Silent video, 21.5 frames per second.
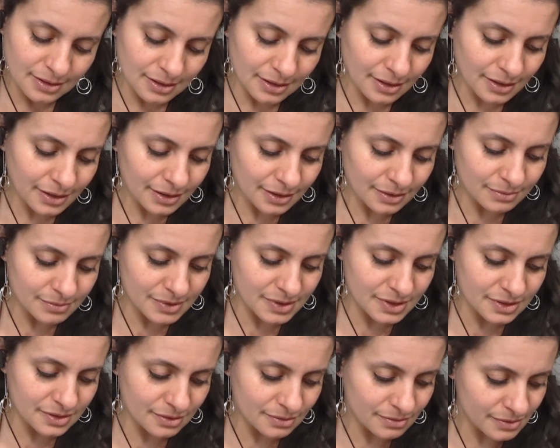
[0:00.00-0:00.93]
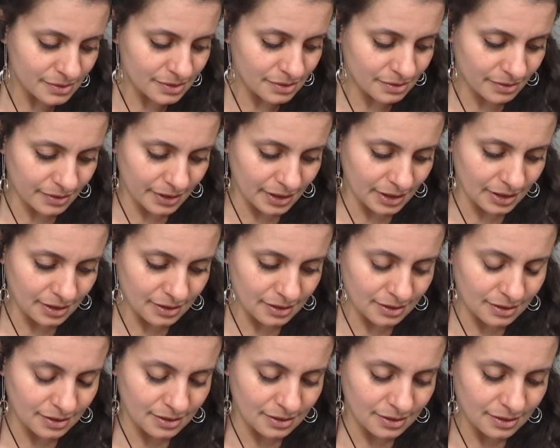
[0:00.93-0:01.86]
I am so sorry.
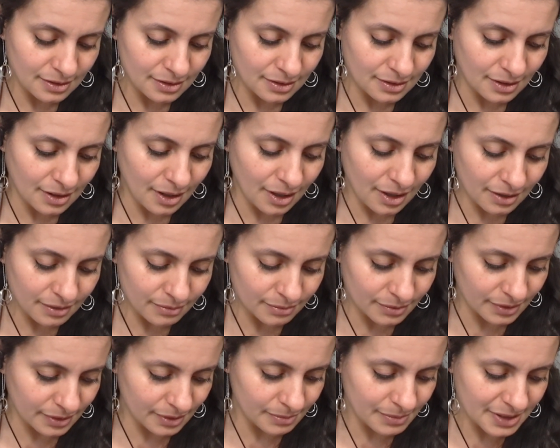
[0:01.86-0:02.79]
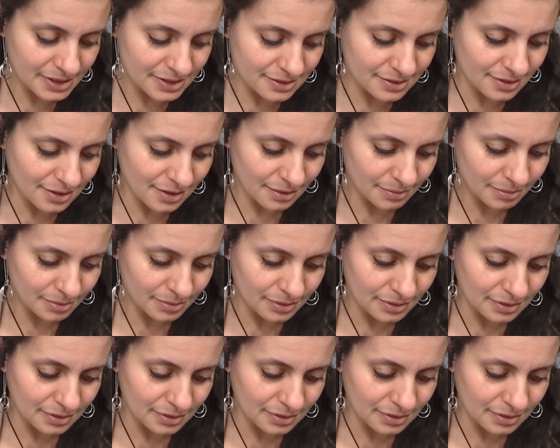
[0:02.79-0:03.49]
I really messed up.